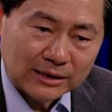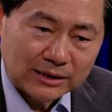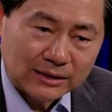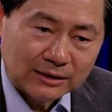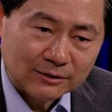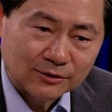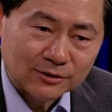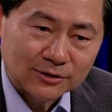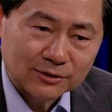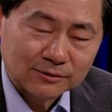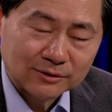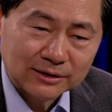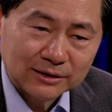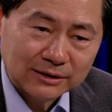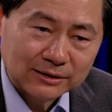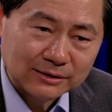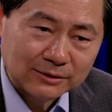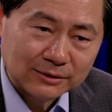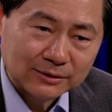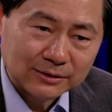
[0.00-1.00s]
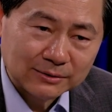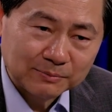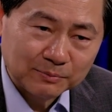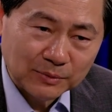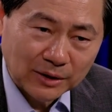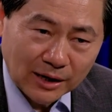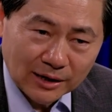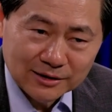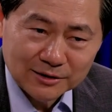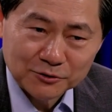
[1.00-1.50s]
Also, the
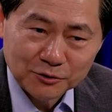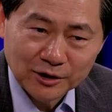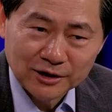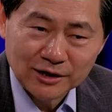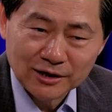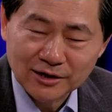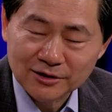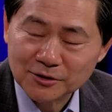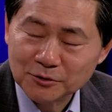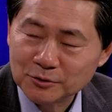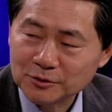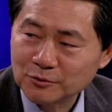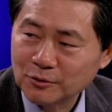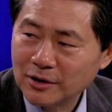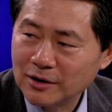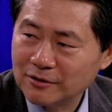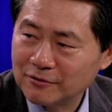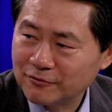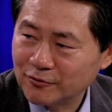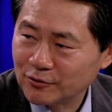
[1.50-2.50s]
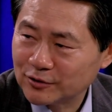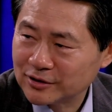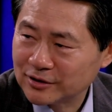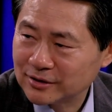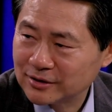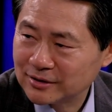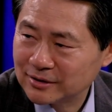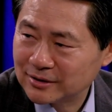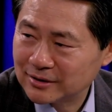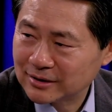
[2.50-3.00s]
largest trading nation was
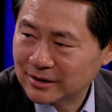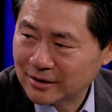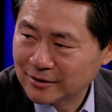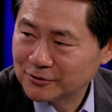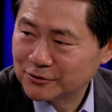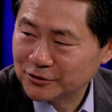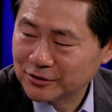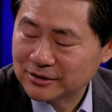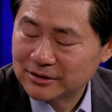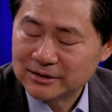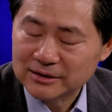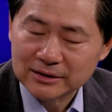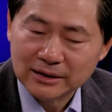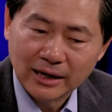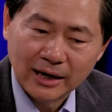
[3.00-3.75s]
140 countries.